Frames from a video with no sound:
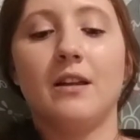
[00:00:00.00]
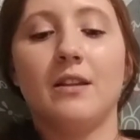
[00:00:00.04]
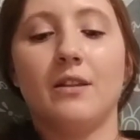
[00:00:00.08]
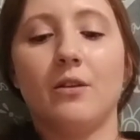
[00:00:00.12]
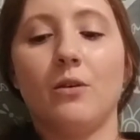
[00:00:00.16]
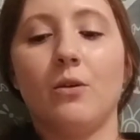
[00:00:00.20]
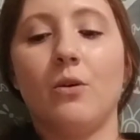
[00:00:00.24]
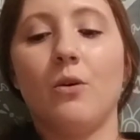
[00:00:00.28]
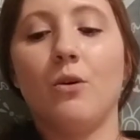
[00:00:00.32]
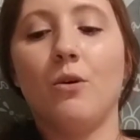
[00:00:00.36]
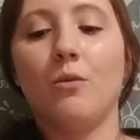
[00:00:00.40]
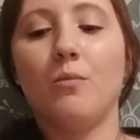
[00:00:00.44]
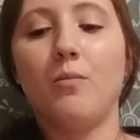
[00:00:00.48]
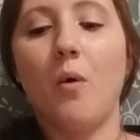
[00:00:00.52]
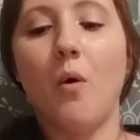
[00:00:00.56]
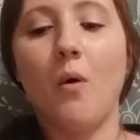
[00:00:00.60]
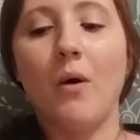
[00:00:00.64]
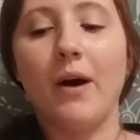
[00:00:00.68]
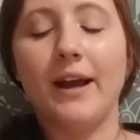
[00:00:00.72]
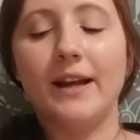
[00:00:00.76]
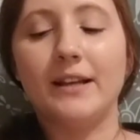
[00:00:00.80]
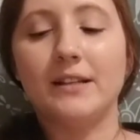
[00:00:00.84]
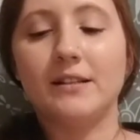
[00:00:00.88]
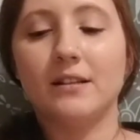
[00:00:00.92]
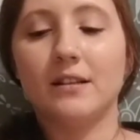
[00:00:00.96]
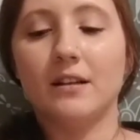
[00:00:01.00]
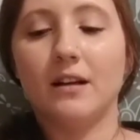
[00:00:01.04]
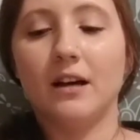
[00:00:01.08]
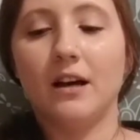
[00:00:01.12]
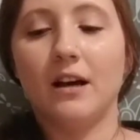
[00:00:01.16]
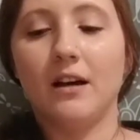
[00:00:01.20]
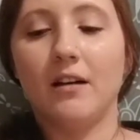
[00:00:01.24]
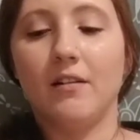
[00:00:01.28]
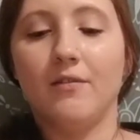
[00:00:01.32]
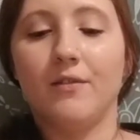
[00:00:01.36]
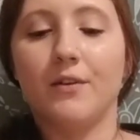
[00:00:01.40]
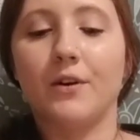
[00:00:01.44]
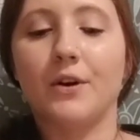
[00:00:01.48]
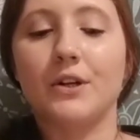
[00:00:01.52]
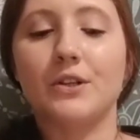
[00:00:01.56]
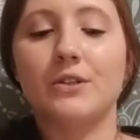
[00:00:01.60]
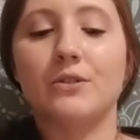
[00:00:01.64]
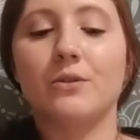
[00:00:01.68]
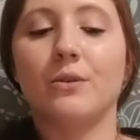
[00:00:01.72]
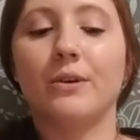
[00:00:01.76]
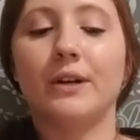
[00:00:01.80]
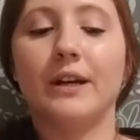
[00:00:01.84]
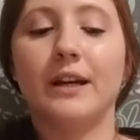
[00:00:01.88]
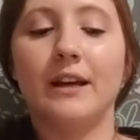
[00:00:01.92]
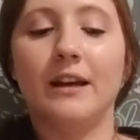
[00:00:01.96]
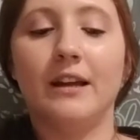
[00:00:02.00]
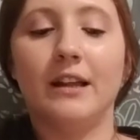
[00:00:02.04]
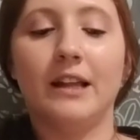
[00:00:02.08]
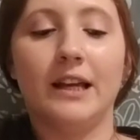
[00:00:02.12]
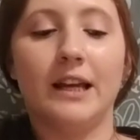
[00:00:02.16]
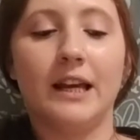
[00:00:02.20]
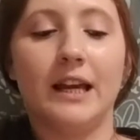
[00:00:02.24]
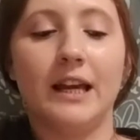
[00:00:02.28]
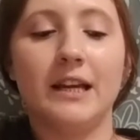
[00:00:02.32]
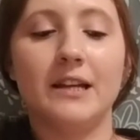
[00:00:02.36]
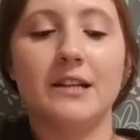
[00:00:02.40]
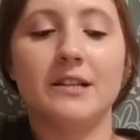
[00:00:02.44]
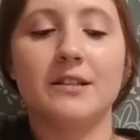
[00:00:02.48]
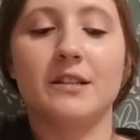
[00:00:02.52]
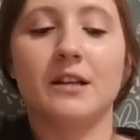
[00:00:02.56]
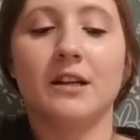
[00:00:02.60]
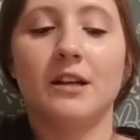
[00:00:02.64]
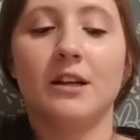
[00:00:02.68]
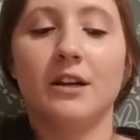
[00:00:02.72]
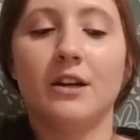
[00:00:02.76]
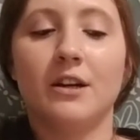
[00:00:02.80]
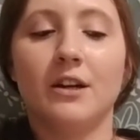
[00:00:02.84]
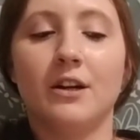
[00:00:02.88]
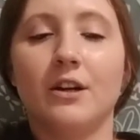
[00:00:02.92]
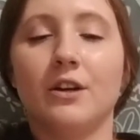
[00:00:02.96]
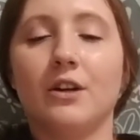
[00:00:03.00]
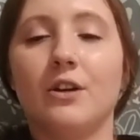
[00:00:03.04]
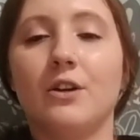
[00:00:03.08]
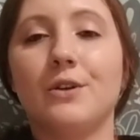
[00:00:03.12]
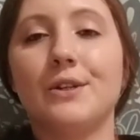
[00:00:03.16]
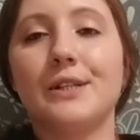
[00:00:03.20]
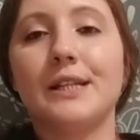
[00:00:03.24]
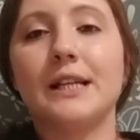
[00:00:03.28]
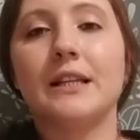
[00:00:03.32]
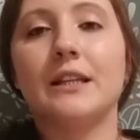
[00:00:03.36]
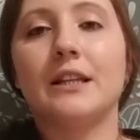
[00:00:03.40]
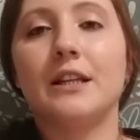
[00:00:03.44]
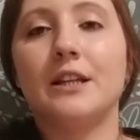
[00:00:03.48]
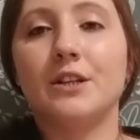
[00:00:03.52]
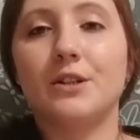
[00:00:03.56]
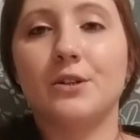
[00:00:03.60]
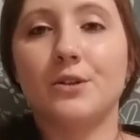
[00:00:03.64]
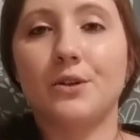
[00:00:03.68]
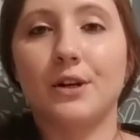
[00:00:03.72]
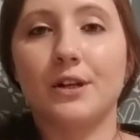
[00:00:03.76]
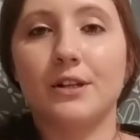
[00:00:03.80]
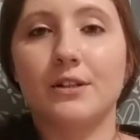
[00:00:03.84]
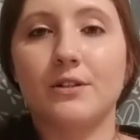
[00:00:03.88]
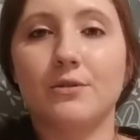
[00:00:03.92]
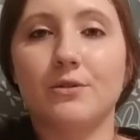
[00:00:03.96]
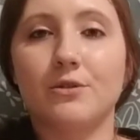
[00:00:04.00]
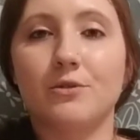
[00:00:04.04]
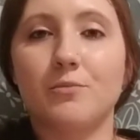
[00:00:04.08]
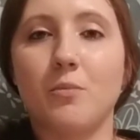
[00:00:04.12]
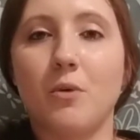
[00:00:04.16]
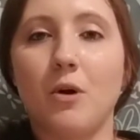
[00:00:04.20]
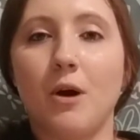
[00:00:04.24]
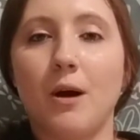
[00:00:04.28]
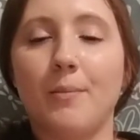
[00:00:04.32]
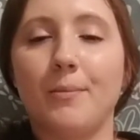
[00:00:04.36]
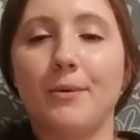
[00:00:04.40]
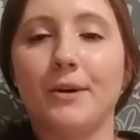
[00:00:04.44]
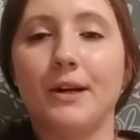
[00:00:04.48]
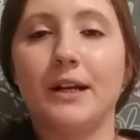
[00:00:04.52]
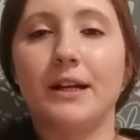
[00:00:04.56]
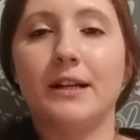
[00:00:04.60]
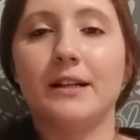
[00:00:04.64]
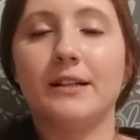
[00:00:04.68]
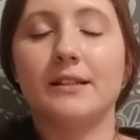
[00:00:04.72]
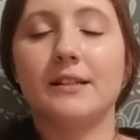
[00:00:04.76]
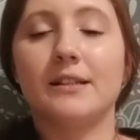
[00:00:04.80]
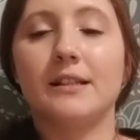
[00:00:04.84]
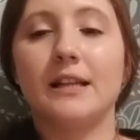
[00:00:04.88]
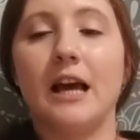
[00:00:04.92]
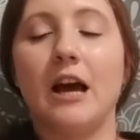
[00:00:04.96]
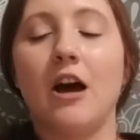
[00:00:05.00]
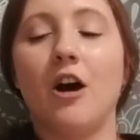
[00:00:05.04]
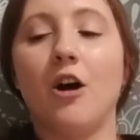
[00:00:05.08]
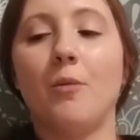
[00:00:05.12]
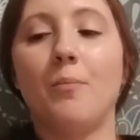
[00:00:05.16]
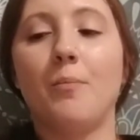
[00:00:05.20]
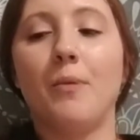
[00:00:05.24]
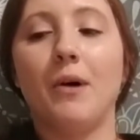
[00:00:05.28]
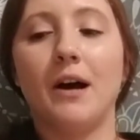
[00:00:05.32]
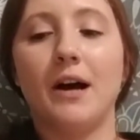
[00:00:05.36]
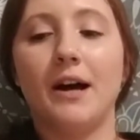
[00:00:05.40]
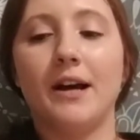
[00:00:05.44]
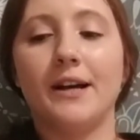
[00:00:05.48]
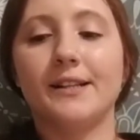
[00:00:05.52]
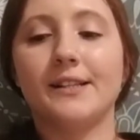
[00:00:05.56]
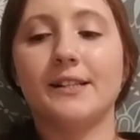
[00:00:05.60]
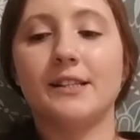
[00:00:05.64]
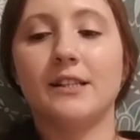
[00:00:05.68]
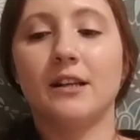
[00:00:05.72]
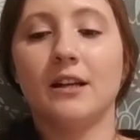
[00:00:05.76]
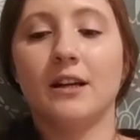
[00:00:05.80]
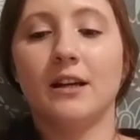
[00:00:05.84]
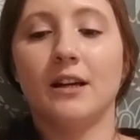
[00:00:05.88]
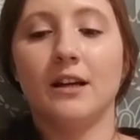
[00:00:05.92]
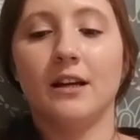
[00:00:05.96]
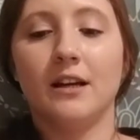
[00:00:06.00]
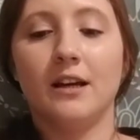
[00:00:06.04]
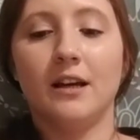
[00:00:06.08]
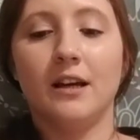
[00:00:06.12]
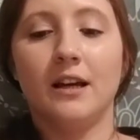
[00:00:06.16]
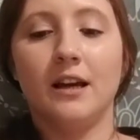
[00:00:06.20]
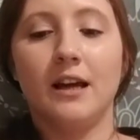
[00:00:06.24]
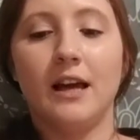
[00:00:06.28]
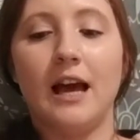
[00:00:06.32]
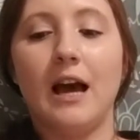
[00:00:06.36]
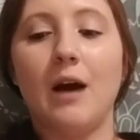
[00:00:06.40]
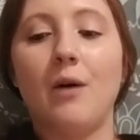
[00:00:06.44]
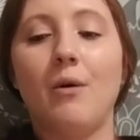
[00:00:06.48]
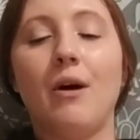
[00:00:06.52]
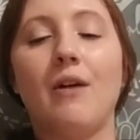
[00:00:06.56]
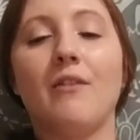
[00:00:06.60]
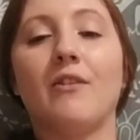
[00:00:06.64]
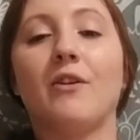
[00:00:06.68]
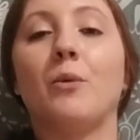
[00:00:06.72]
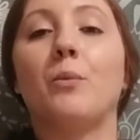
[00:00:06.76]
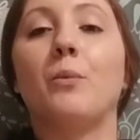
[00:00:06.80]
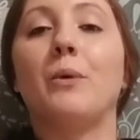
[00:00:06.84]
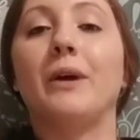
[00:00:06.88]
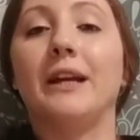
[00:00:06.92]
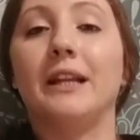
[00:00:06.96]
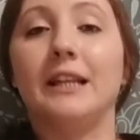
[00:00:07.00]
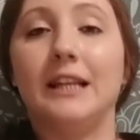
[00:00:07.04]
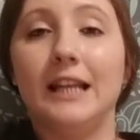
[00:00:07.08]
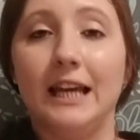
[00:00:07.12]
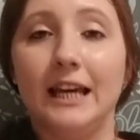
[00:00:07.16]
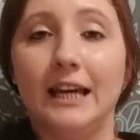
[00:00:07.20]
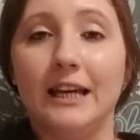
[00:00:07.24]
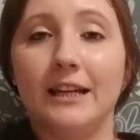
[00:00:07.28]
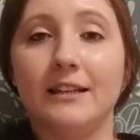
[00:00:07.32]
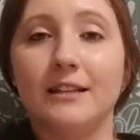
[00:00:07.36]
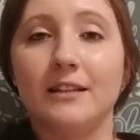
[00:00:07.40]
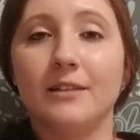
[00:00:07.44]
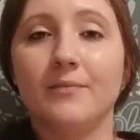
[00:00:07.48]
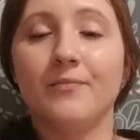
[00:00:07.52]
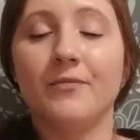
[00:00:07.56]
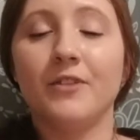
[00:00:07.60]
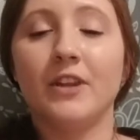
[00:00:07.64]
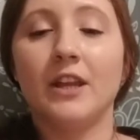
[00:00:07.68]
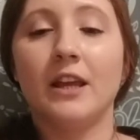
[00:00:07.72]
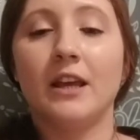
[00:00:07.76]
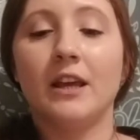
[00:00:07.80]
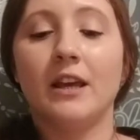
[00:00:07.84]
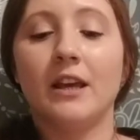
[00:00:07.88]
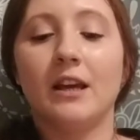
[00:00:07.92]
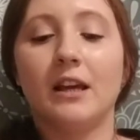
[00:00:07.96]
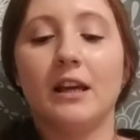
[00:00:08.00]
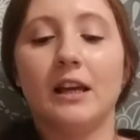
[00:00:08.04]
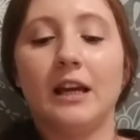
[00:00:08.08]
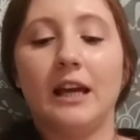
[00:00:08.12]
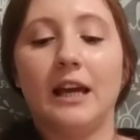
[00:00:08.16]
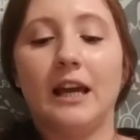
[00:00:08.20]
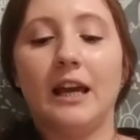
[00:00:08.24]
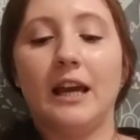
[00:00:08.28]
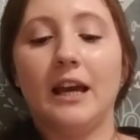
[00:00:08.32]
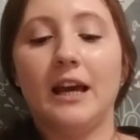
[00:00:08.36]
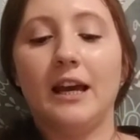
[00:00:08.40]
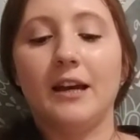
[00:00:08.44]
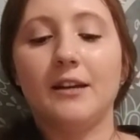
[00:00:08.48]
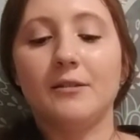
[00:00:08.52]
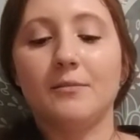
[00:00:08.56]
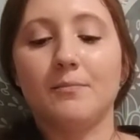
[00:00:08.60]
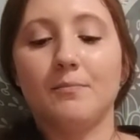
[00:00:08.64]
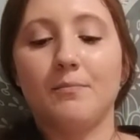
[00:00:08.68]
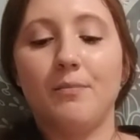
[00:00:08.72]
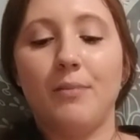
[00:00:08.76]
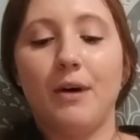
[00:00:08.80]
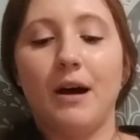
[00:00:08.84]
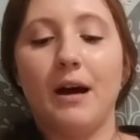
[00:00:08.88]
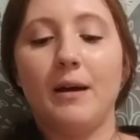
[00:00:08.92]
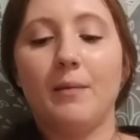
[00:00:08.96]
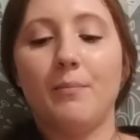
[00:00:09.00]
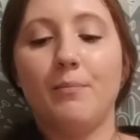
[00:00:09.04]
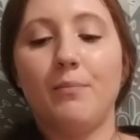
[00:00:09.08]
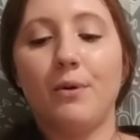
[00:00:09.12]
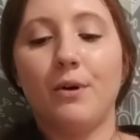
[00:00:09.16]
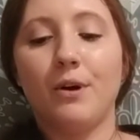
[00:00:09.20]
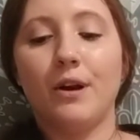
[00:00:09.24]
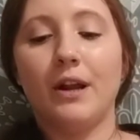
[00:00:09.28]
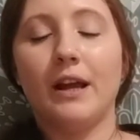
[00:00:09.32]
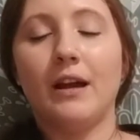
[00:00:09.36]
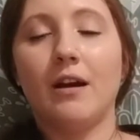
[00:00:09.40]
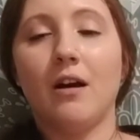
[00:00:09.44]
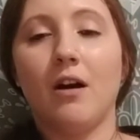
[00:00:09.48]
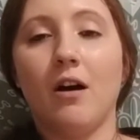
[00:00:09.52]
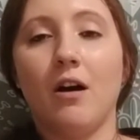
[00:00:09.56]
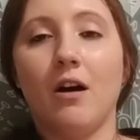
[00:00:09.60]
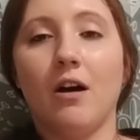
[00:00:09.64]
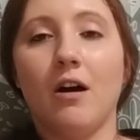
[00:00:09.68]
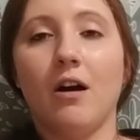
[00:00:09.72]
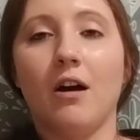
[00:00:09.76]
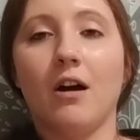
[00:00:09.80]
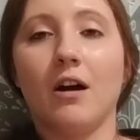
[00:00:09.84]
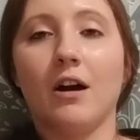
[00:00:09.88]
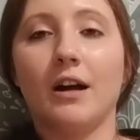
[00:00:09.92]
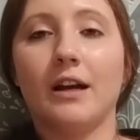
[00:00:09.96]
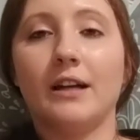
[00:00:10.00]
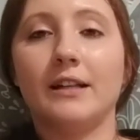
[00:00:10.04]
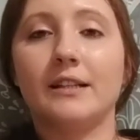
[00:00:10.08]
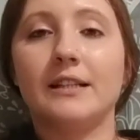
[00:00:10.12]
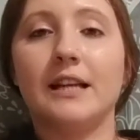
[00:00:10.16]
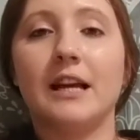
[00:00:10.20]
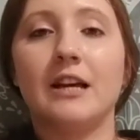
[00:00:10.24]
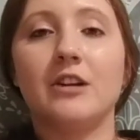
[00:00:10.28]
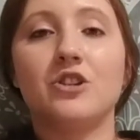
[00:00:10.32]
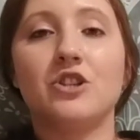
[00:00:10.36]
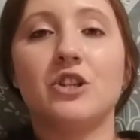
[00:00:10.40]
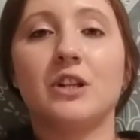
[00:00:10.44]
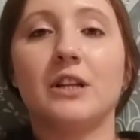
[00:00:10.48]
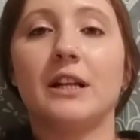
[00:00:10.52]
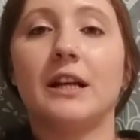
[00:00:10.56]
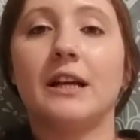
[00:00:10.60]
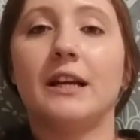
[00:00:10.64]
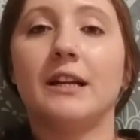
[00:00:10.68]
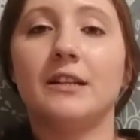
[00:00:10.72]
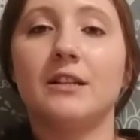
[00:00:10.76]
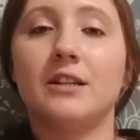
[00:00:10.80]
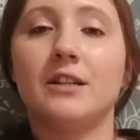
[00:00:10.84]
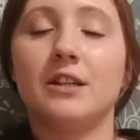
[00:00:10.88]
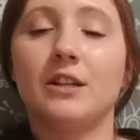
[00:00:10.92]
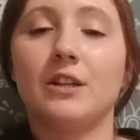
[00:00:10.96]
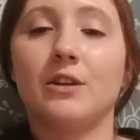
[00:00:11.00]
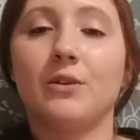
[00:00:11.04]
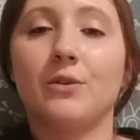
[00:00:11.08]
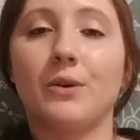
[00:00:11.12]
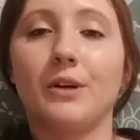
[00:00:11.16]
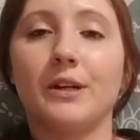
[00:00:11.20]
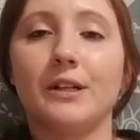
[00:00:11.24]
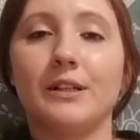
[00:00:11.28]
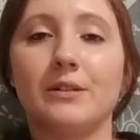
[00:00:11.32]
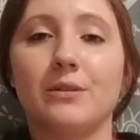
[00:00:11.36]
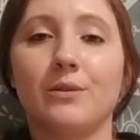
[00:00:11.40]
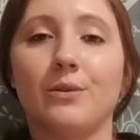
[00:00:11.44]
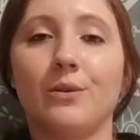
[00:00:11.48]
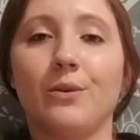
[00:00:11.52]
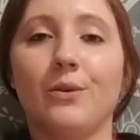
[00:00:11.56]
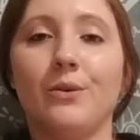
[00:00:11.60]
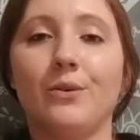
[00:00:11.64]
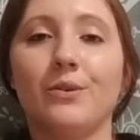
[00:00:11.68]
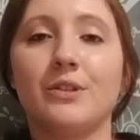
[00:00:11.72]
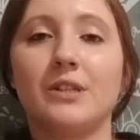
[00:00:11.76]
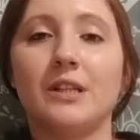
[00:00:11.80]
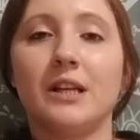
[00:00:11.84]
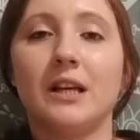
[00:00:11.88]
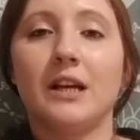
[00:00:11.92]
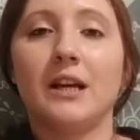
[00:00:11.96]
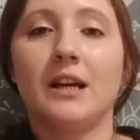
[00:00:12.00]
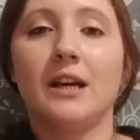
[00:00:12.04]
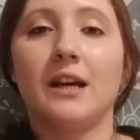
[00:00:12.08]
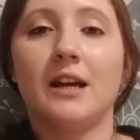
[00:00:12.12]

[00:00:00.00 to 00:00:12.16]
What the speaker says: The whole point of crystal healing is using these crystals' properties to help us however we need. And by putting our intention into the crystals,